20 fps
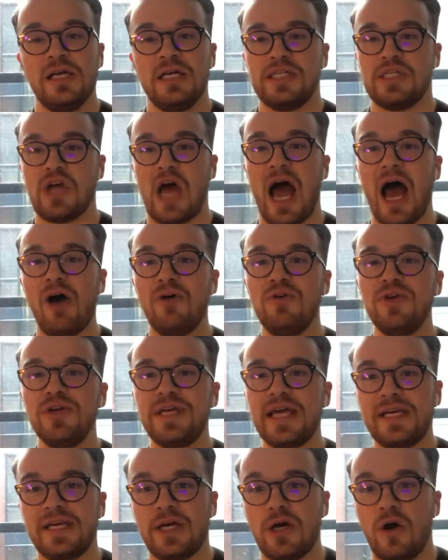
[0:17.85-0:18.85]
So how you
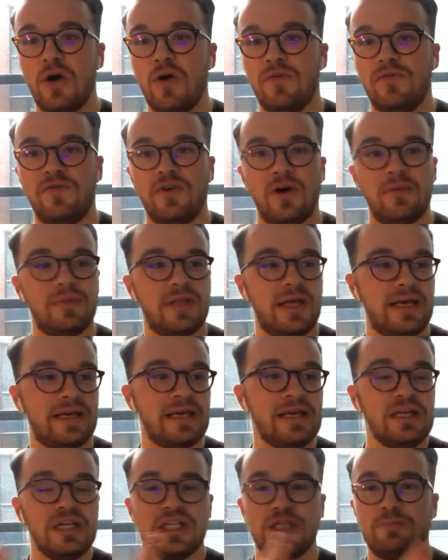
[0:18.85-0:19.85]
can go from like
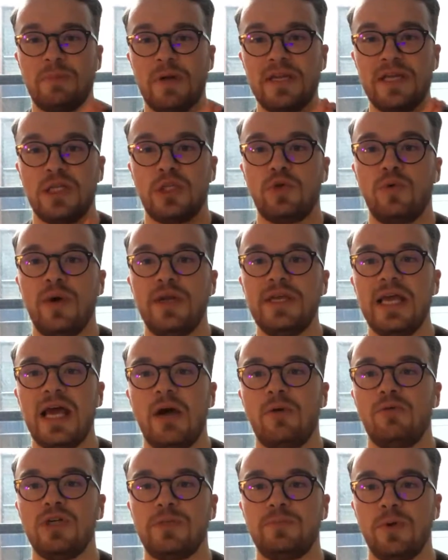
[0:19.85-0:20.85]
spending 20
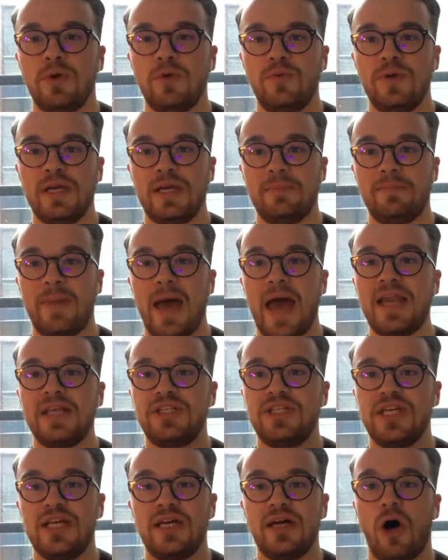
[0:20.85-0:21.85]
hours per week
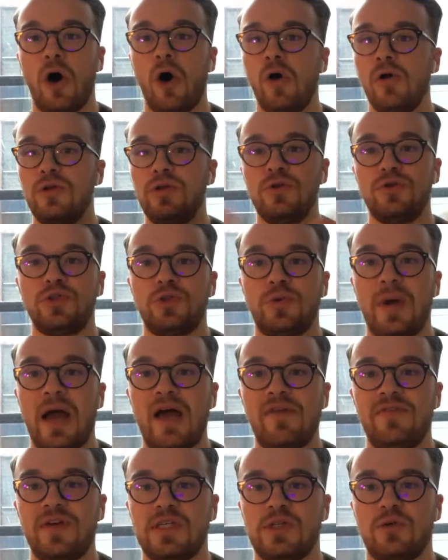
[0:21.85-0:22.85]
managing all your
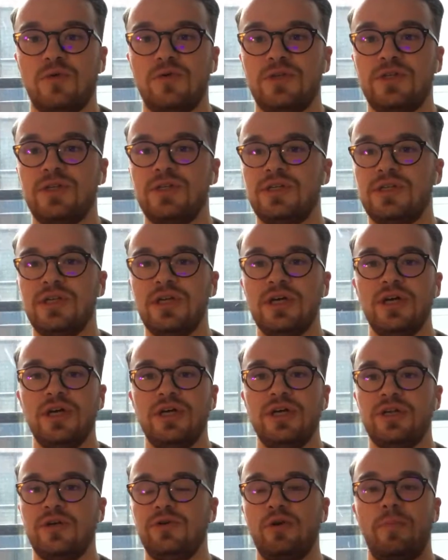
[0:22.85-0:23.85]
traffic sources,
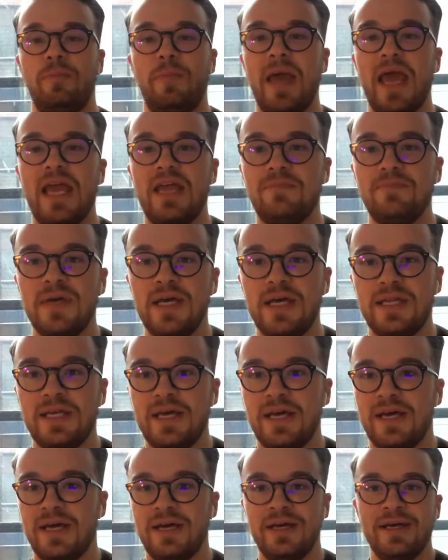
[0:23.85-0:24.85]
your paid
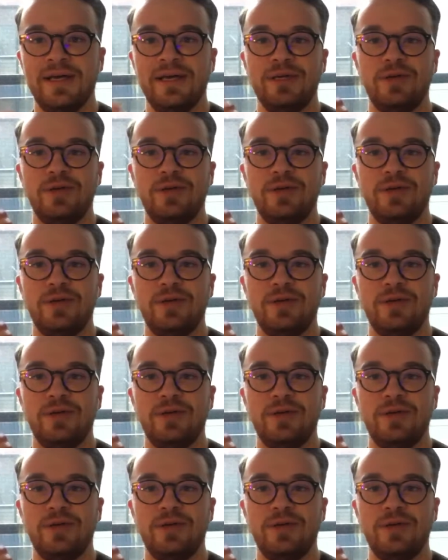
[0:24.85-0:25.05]
media,